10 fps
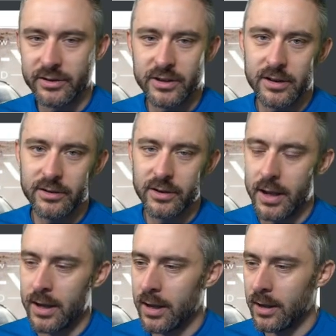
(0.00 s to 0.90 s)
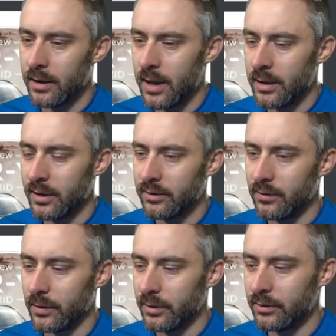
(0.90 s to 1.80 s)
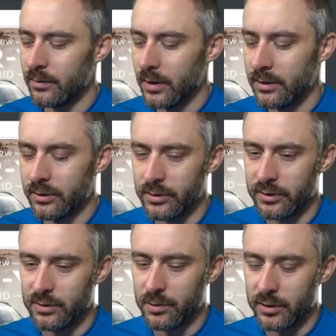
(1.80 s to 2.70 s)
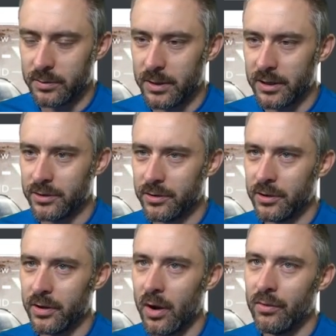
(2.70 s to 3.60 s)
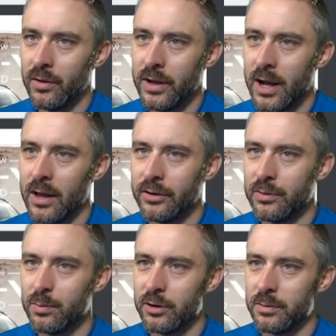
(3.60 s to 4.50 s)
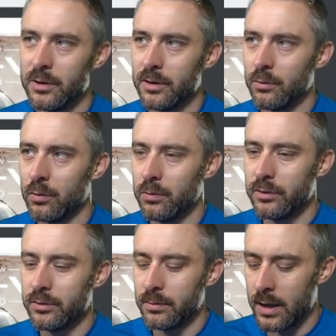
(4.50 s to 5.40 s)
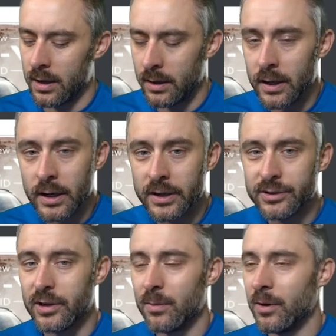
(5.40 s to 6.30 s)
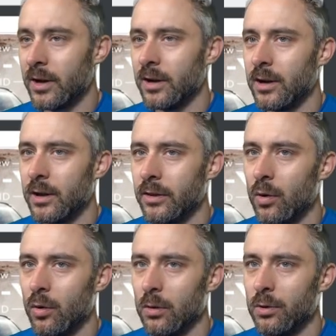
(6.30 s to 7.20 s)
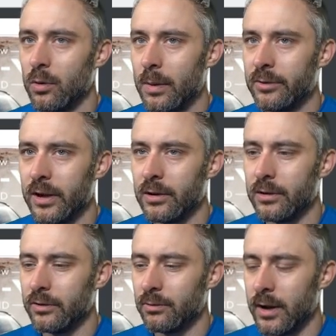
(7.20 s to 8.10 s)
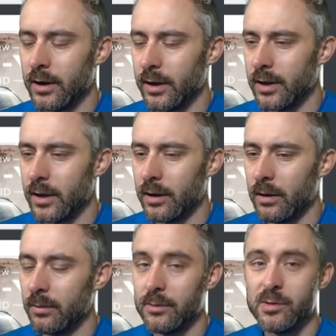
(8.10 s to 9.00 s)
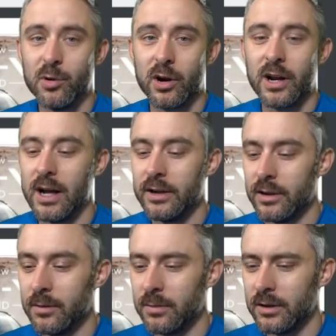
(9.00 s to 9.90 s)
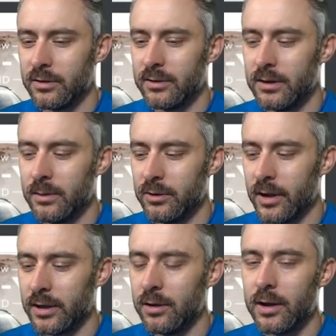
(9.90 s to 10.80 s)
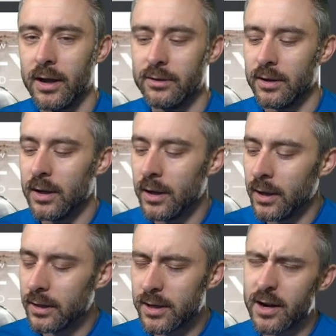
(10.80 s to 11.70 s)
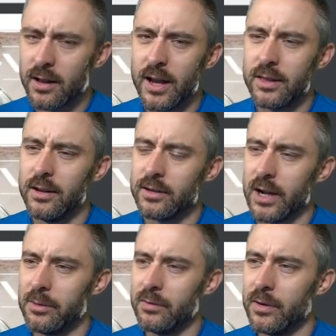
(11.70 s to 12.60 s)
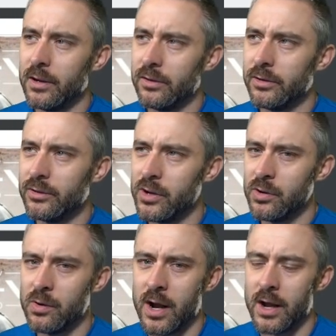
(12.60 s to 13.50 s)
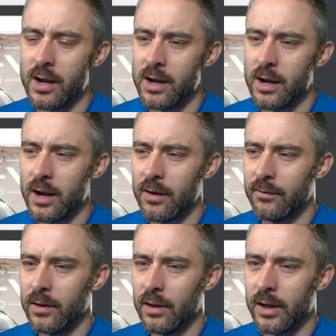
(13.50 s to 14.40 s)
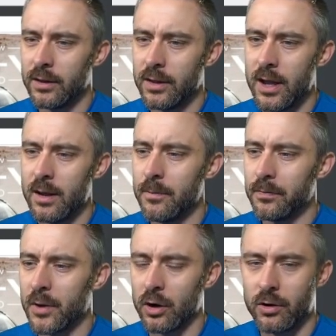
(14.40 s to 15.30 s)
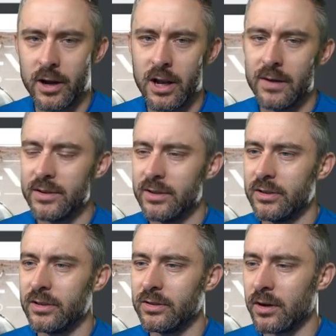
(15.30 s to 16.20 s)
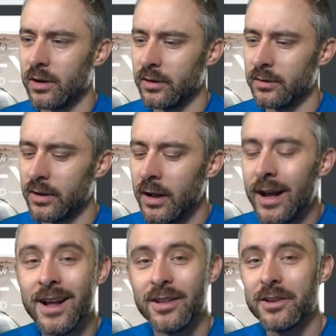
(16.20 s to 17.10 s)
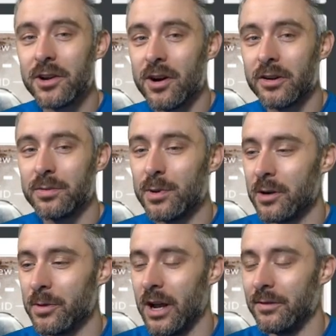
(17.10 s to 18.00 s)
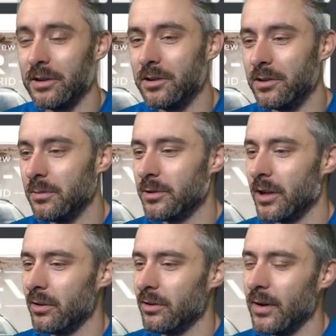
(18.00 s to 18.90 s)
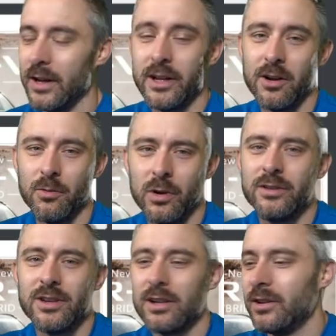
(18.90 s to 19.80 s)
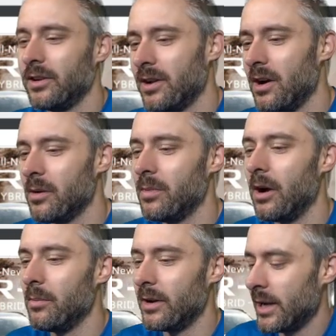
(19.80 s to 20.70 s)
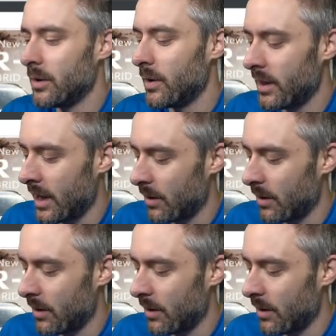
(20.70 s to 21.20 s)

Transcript: sense, and that does it for this edition of Sports Betting Truth. Hopefully, the Sportsbook subreddit on the horrible website known as Reddit can help give you more content, because it seems like you guys tend to like these types of videos, and so do I. I feel like they are great conversation starters, and that's the hardest part about having YouTube channels, finding out what exactly to talk about. But anyway, that